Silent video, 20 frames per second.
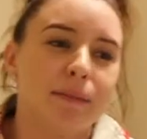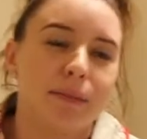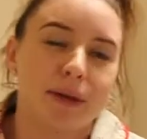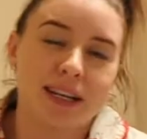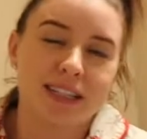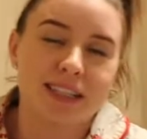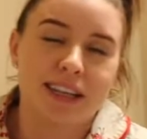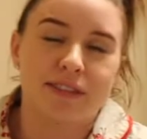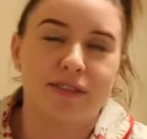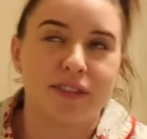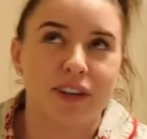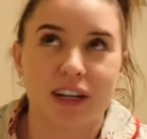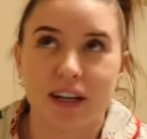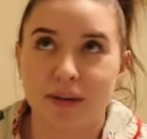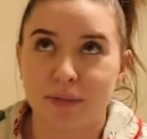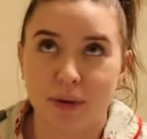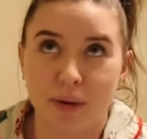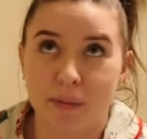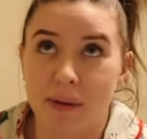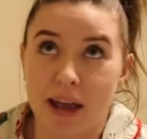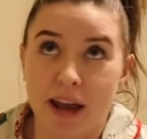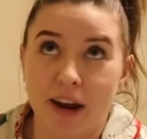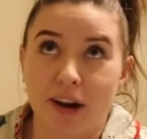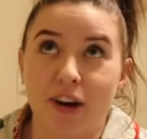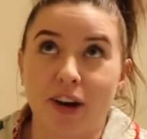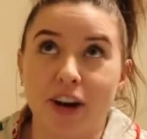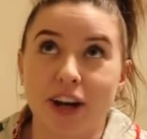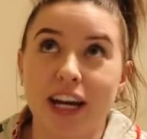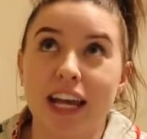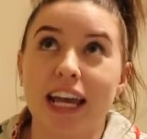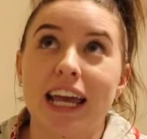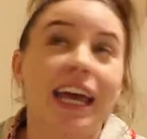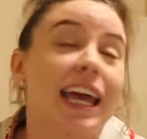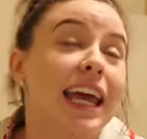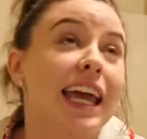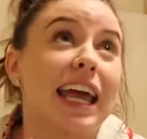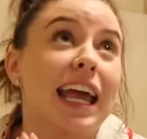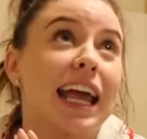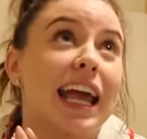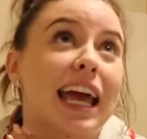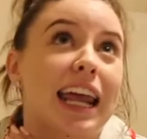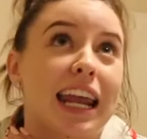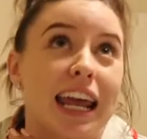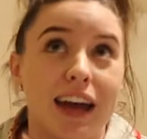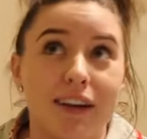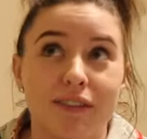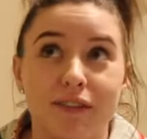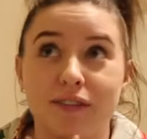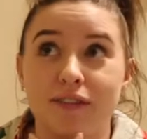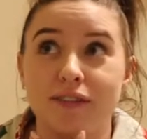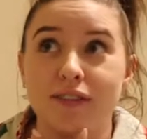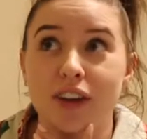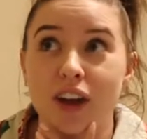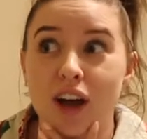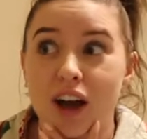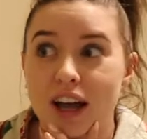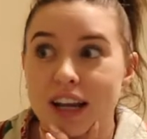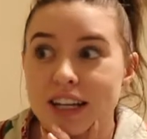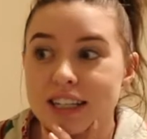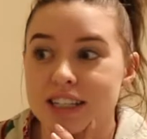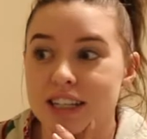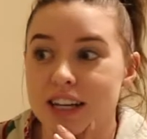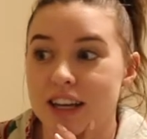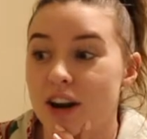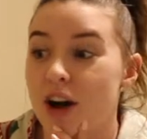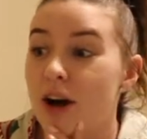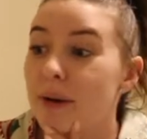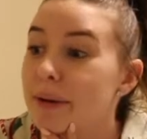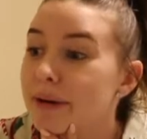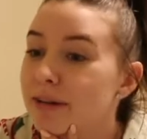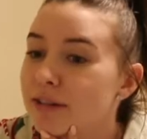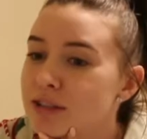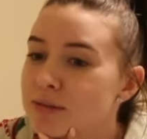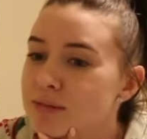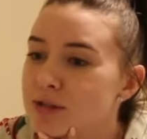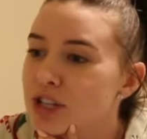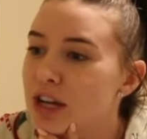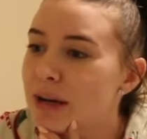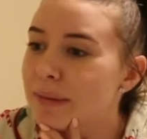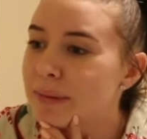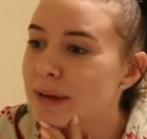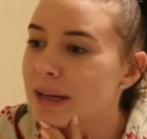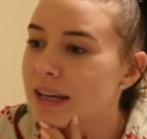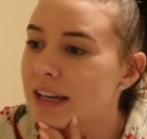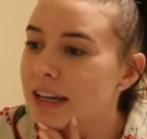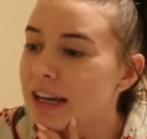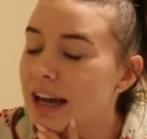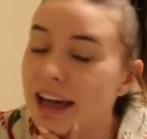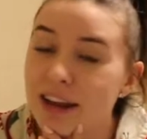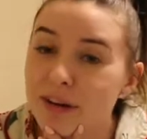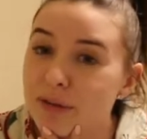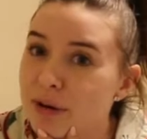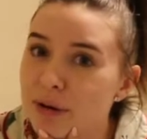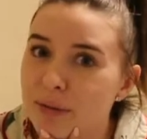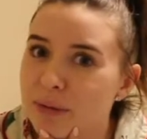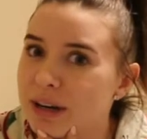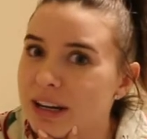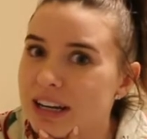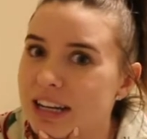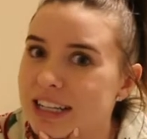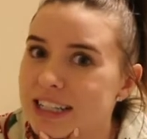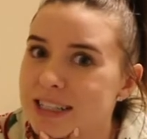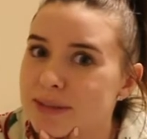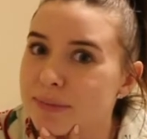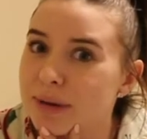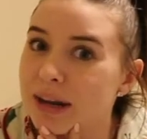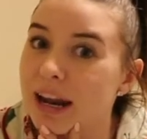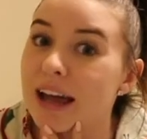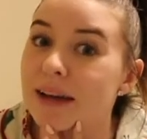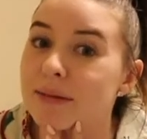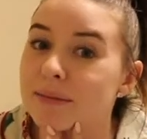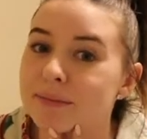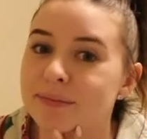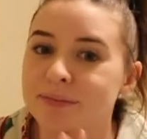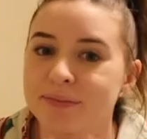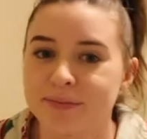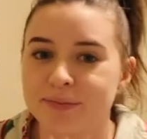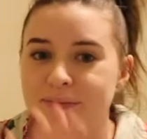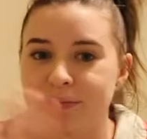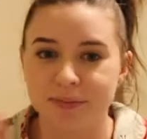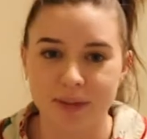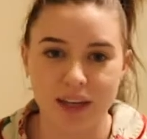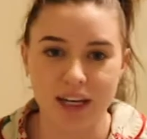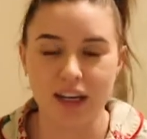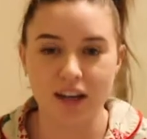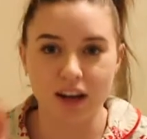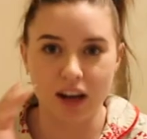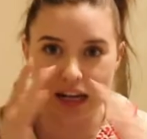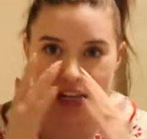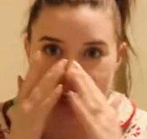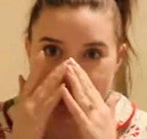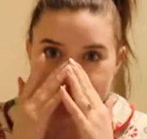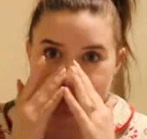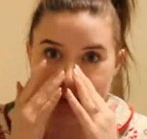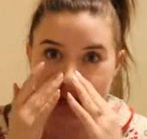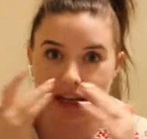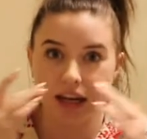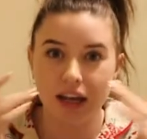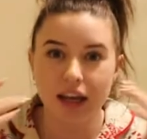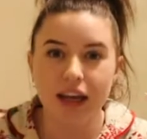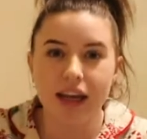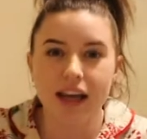because I feel unprepared and I have not done all my Christmas shopping. I don't know what it is, but I'm like not having it.